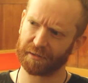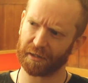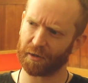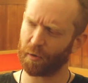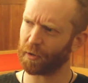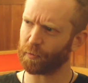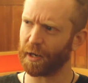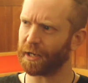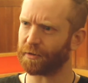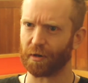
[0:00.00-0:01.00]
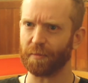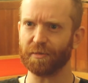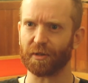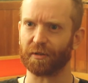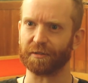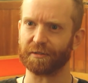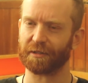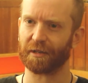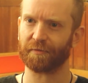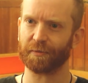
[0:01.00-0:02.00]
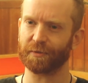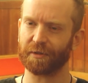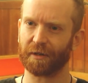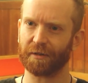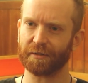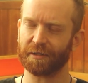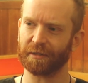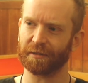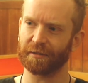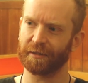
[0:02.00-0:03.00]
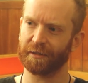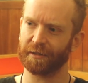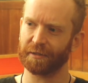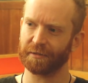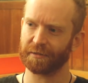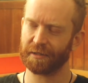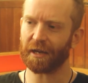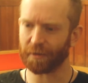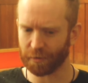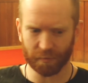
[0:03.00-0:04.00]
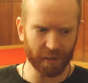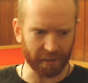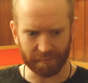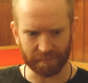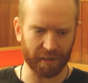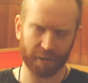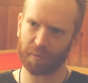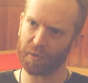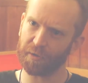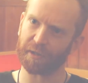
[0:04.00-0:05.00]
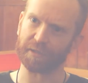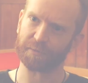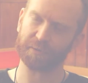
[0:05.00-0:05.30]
kind of quite weird drums on and stuff. I got to really explore things,